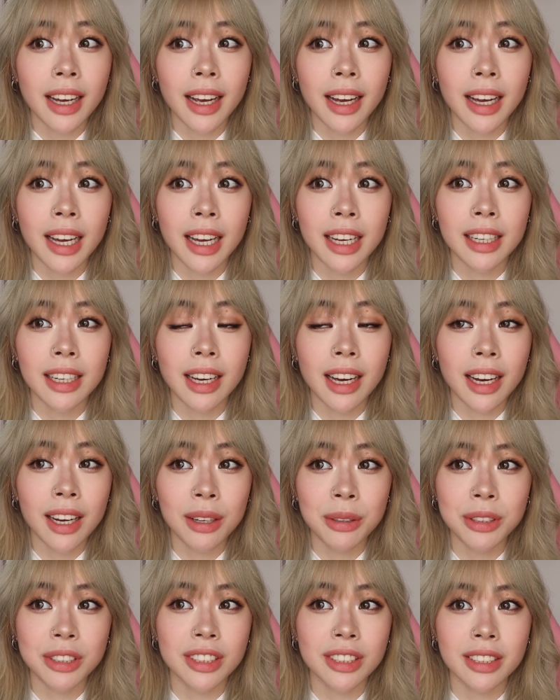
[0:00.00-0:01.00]
and
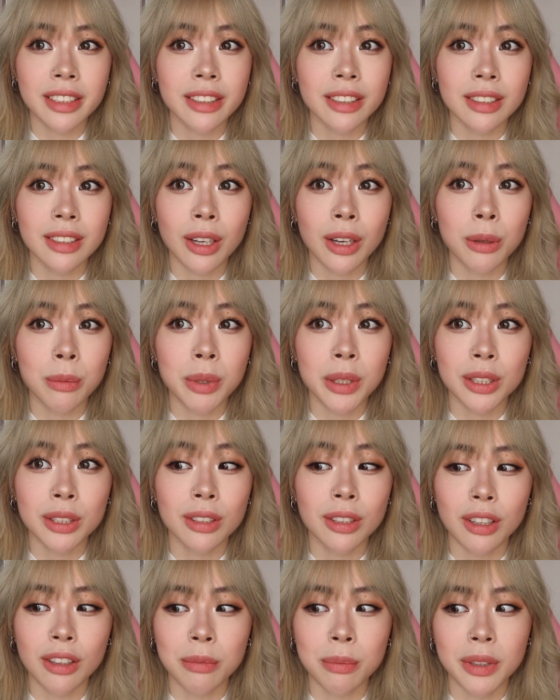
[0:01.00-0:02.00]
I was just so
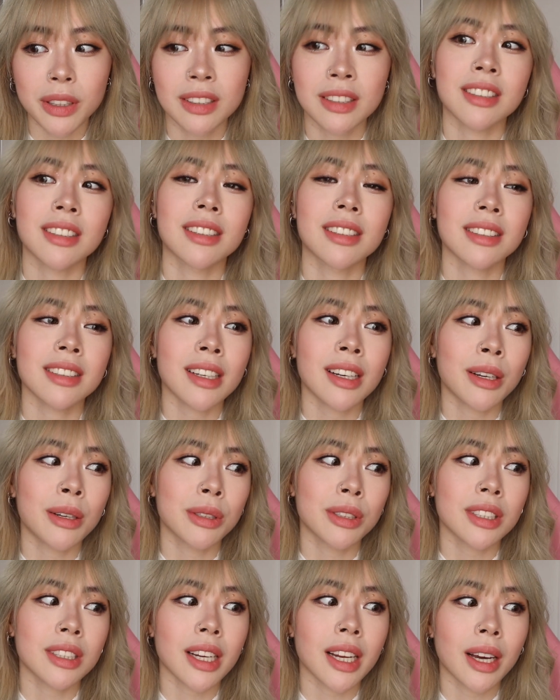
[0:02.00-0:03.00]
pissed off because I
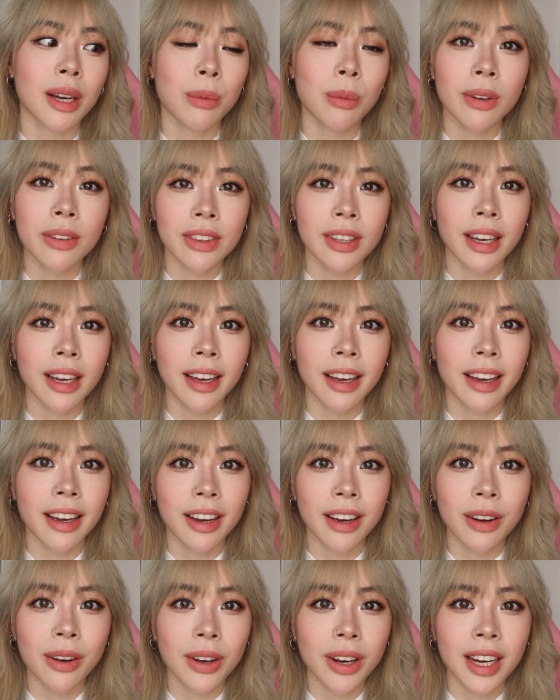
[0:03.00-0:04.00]
was like, what the
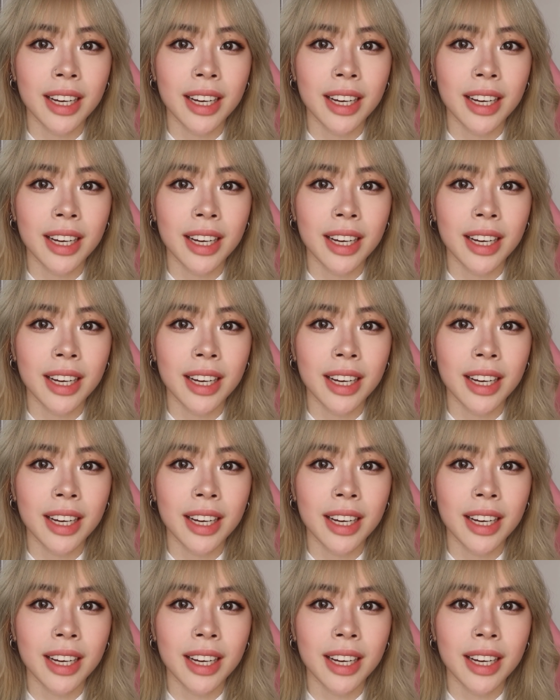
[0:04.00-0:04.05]
hell?